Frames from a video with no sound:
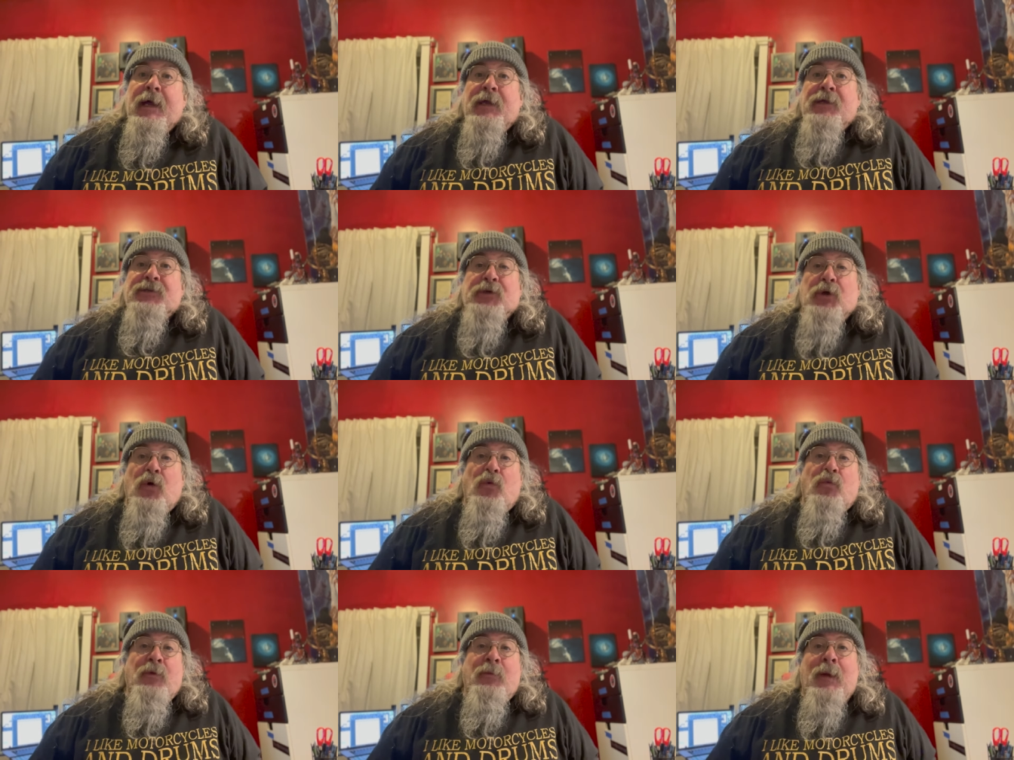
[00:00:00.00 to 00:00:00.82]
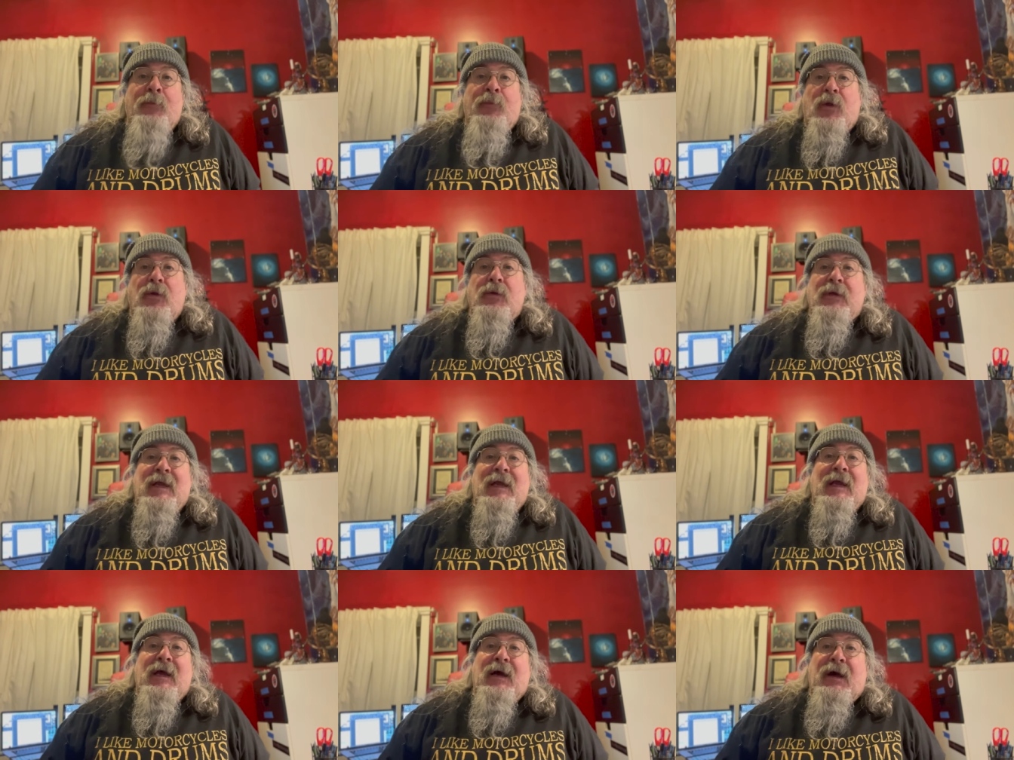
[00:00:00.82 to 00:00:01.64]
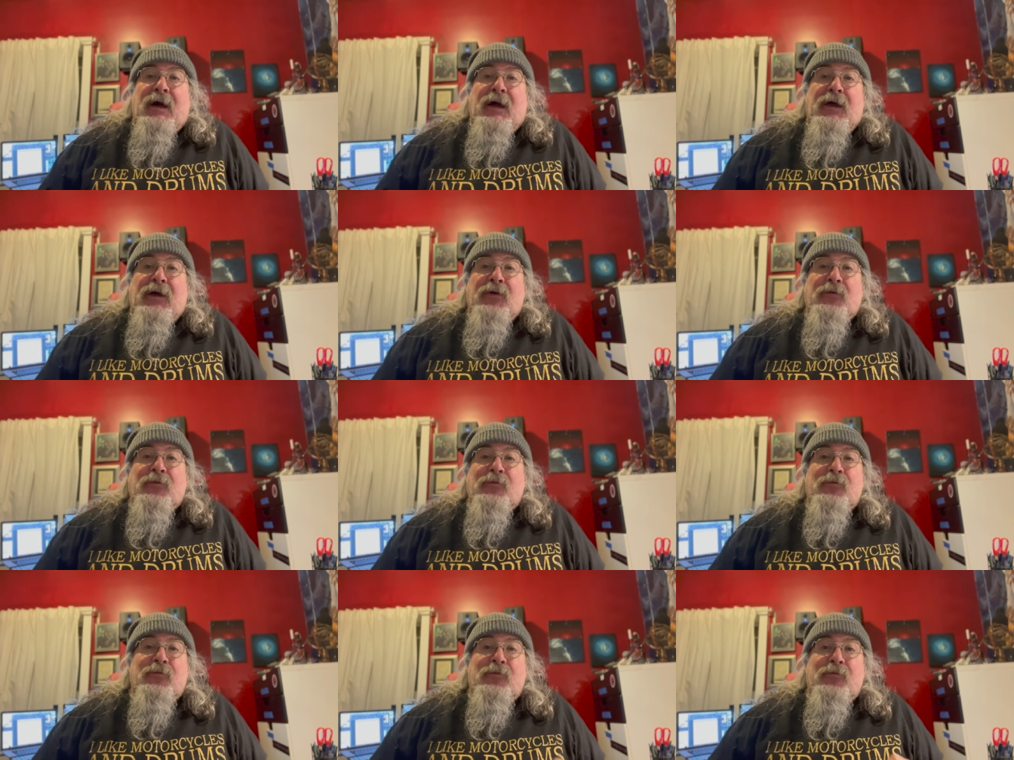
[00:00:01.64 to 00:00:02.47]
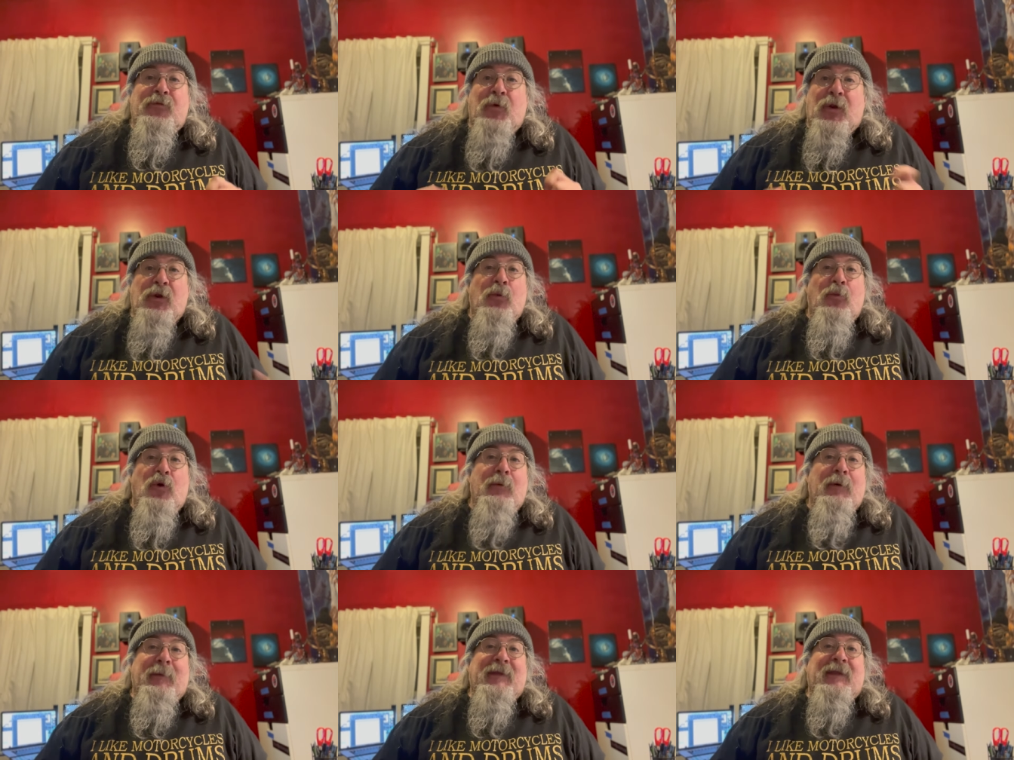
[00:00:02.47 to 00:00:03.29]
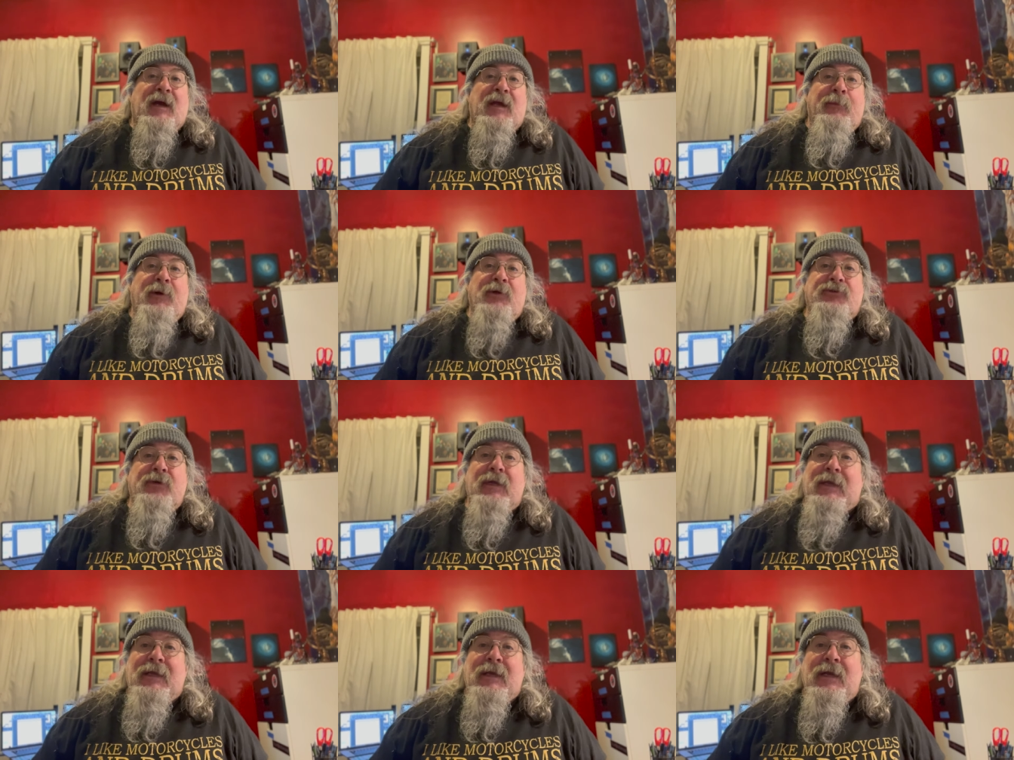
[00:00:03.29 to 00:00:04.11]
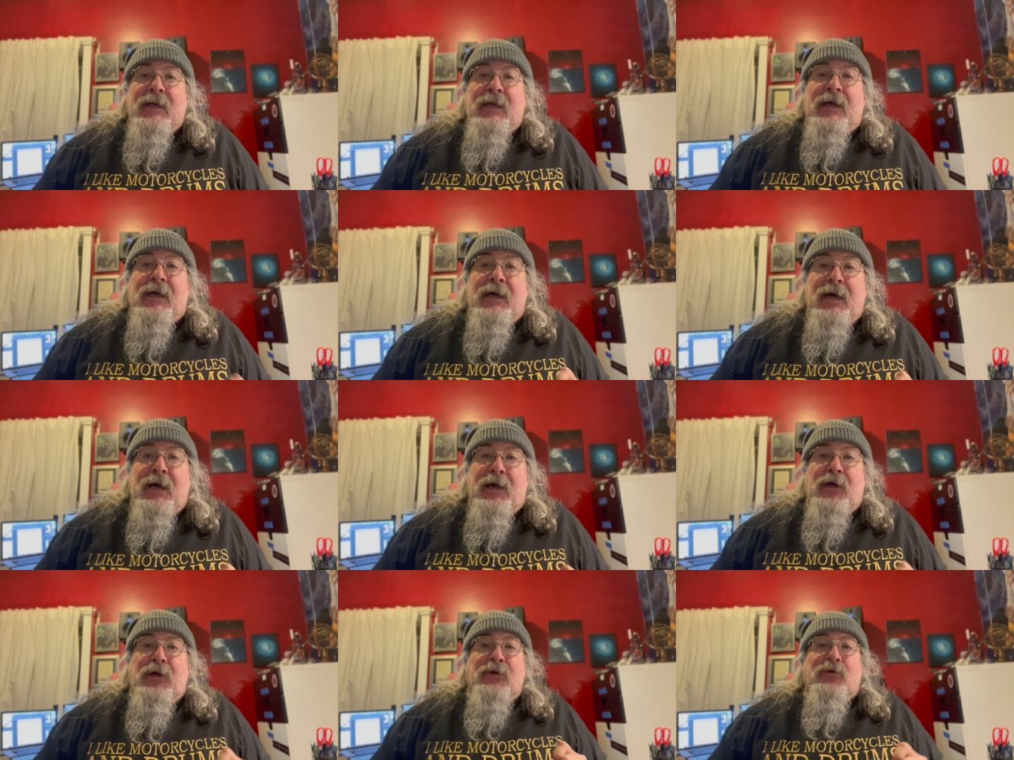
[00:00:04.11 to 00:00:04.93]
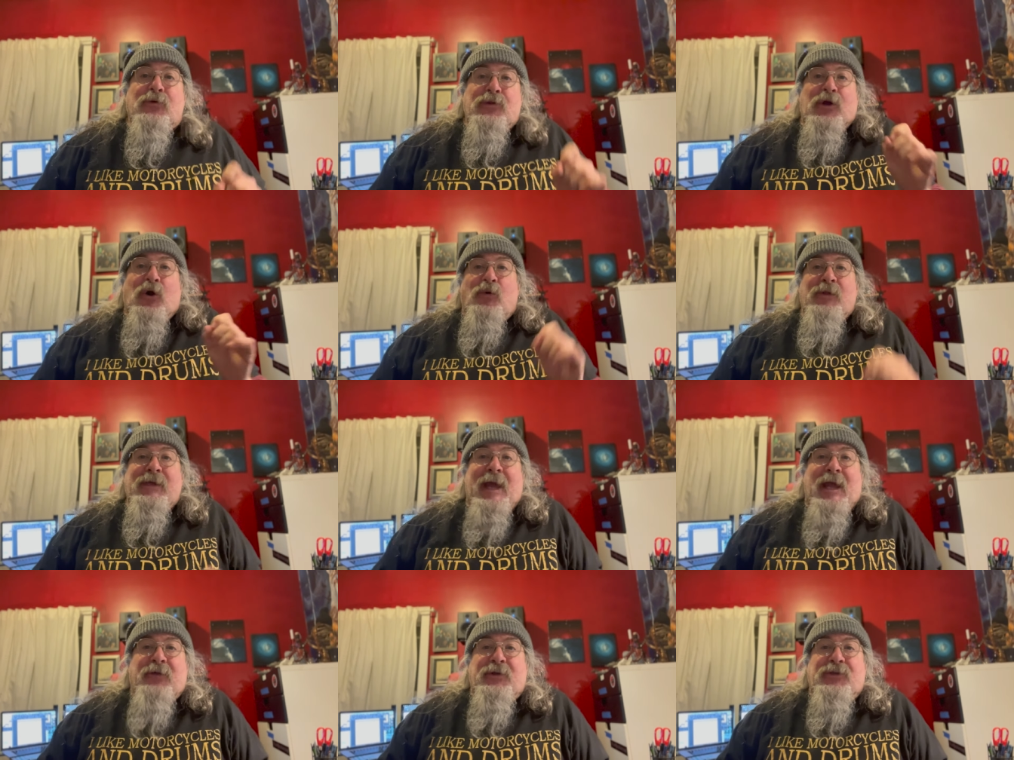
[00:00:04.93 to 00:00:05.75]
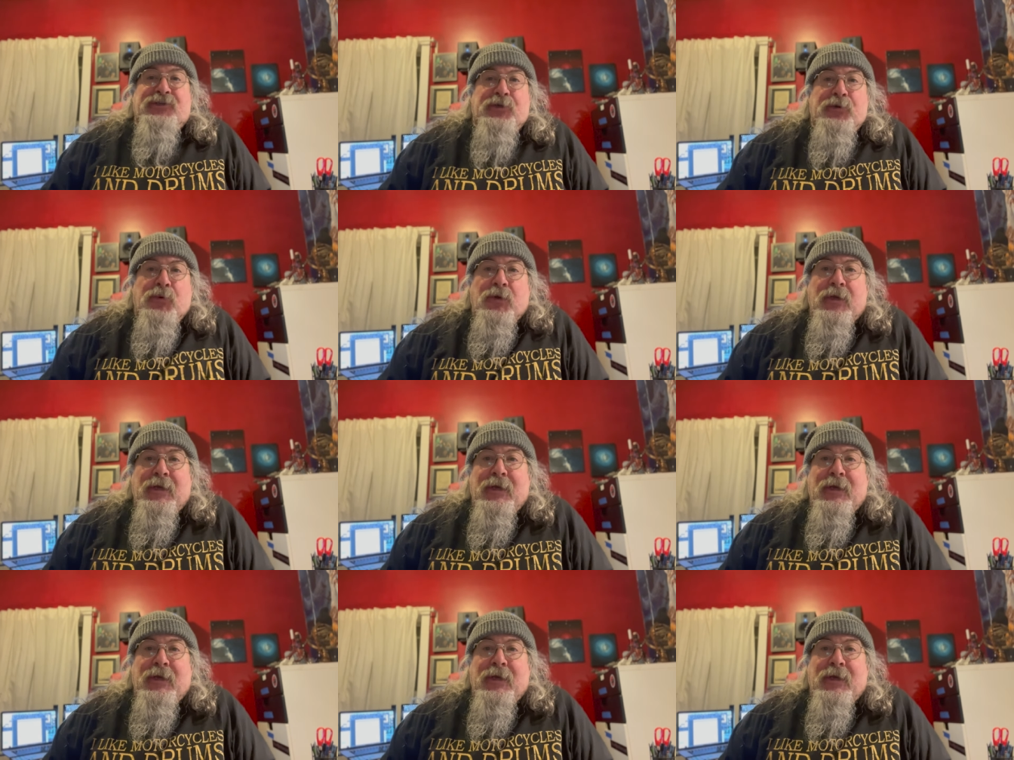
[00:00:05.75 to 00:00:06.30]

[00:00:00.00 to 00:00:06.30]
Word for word: So remember, uh, if you want to know more about my documentary, uh, The Only Angry Jew,